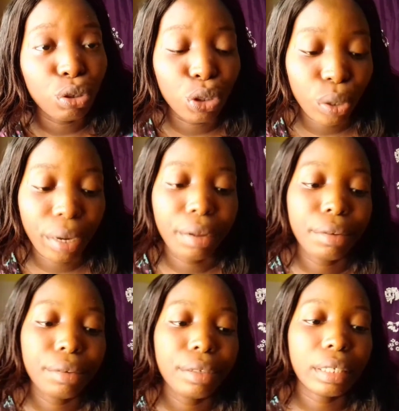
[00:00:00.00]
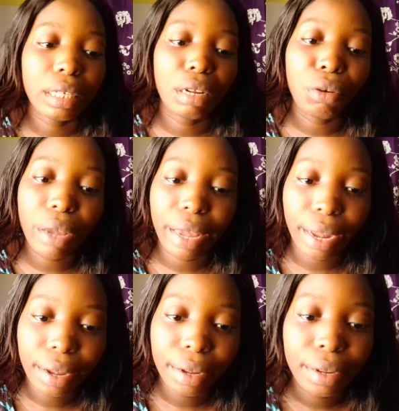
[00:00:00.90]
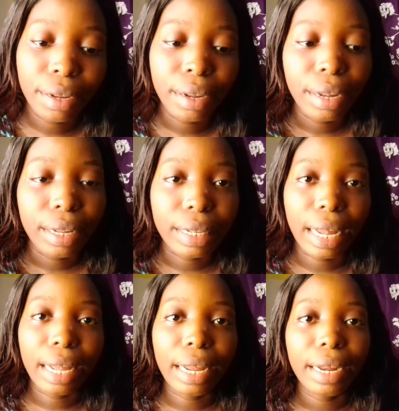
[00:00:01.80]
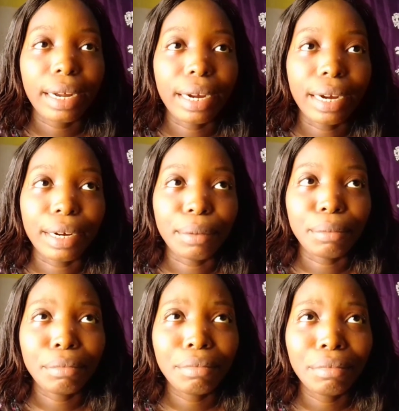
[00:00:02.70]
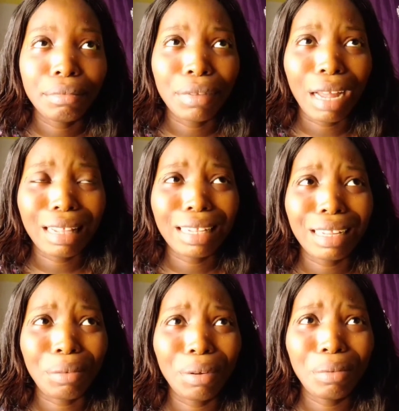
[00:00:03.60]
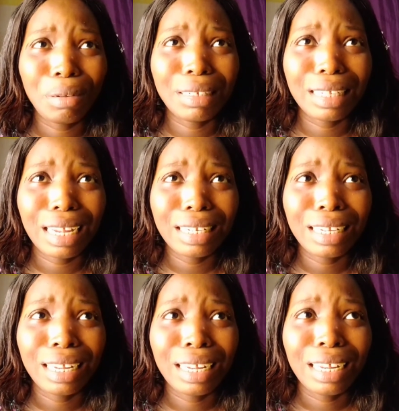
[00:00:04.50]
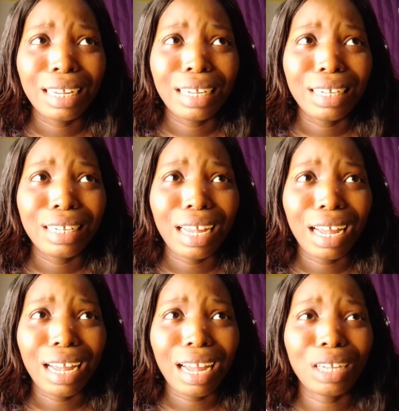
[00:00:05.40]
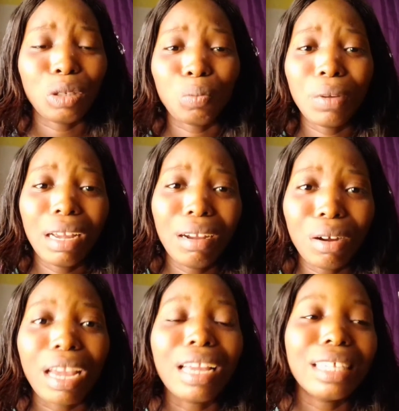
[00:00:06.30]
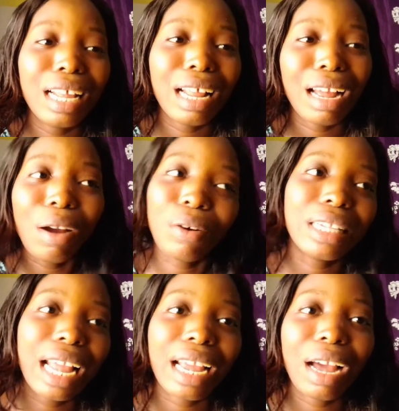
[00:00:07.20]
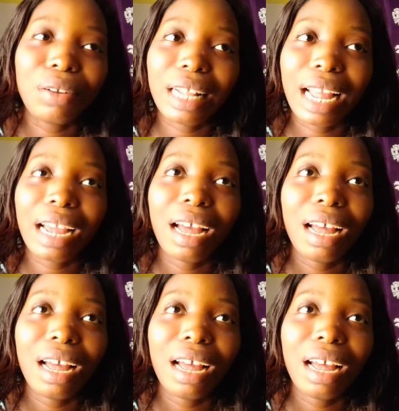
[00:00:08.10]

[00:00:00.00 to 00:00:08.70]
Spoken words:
join. He said okay. That at that time, when he said I should pay, okay, he said I was like.